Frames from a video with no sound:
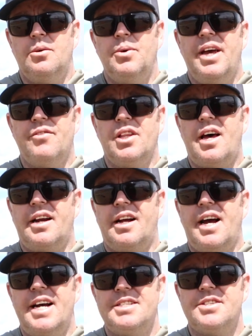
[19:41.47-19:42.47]
We have a lot of
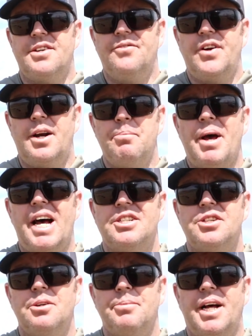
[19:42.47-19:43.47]
guides that are very
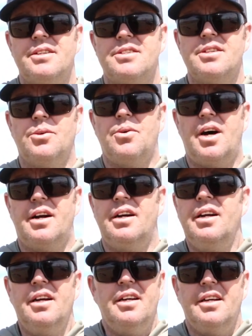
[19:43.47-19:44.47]
passionate about
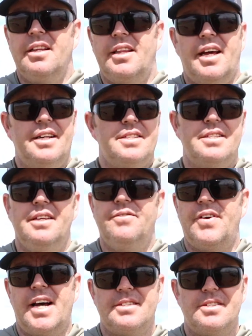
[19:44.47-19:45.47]
stillwater, and that is the
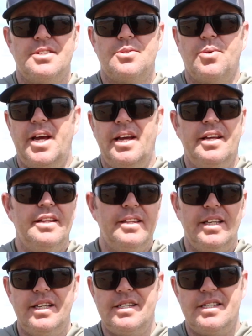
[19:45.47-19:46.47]
fastest way
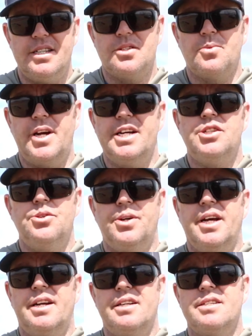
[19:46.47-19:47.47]
and the easiest way to
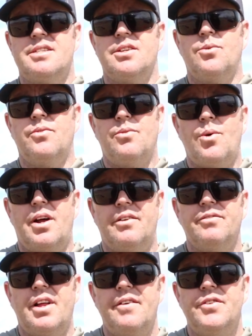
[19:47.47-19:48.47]
get into
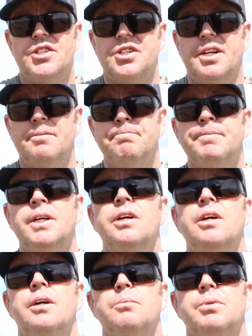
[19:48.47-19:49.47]
stillwater fly fishing.
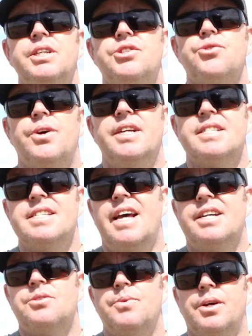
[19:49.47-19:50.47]
Please join us
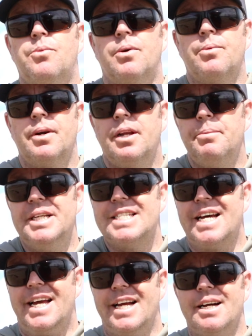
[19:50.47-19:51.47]
next week where we're going to be
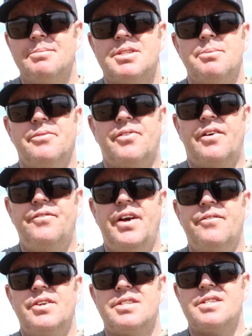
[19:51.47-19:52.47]
tying up some of our
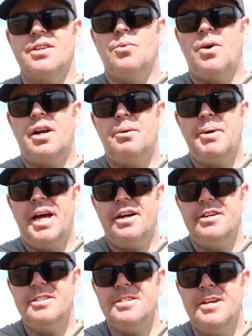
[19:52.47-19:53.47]
favorite stillwater
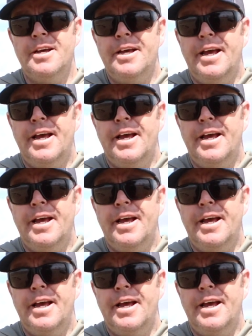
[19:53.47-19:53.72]
patterns.